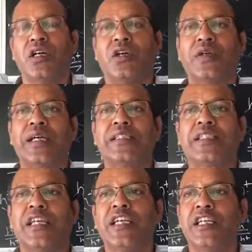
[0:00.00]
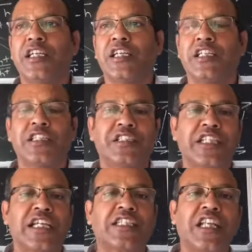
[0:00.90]
you can say, the
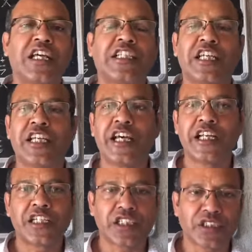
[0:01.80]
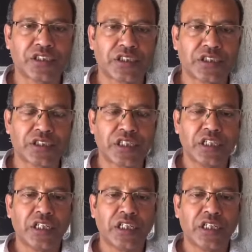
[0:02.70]
sex-linked inheritance.